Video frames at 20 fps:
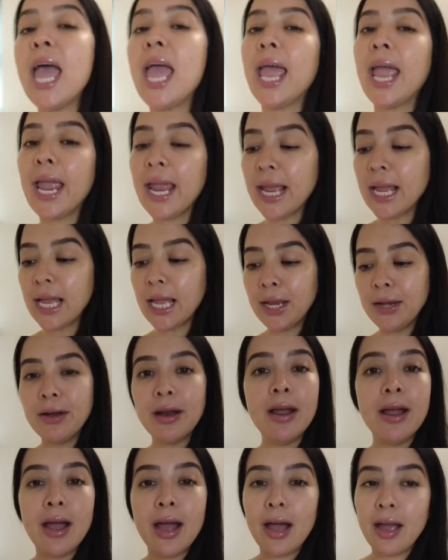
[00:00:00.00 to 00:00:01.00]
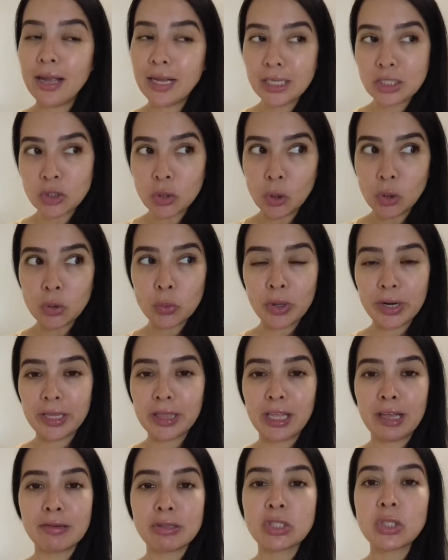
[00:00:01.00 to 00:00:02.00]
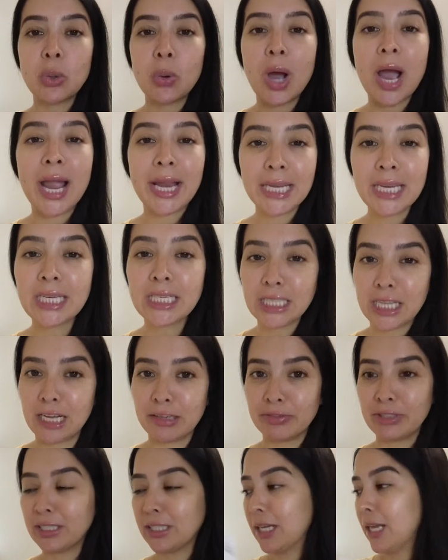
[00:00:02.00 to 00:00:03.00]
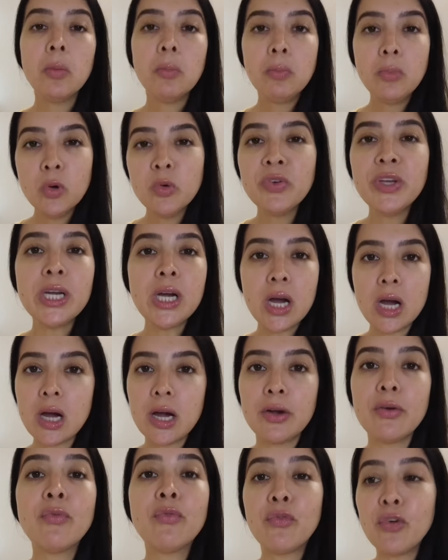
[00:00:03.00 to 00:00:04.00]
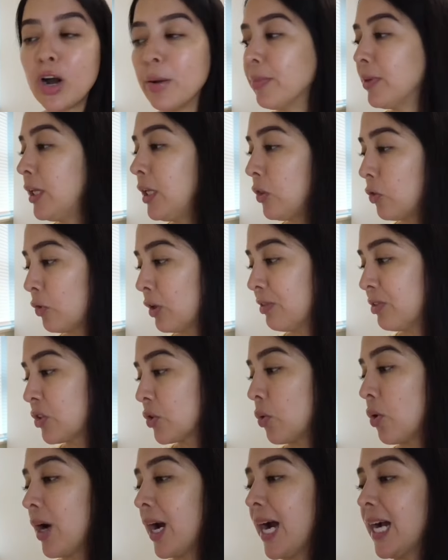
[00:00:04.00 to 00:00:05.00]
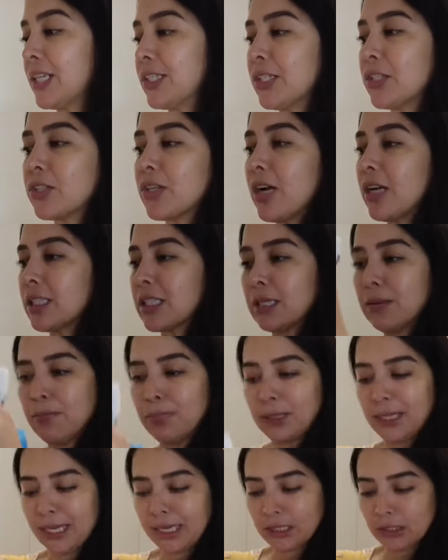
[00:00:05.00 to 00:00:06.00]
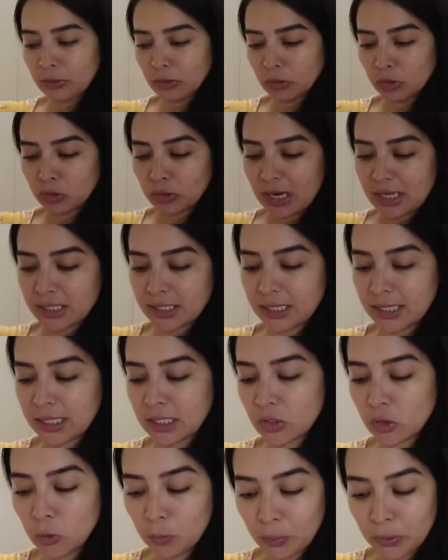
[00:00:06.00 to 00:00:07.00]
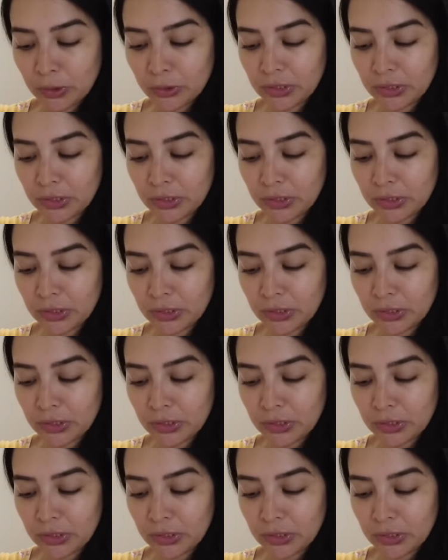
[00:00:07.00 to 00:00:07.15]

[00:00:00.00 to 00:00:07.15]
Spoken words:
And it's cold where I live, so I need gloves. Moving on from the thrift store, I just got some plain little dresses, super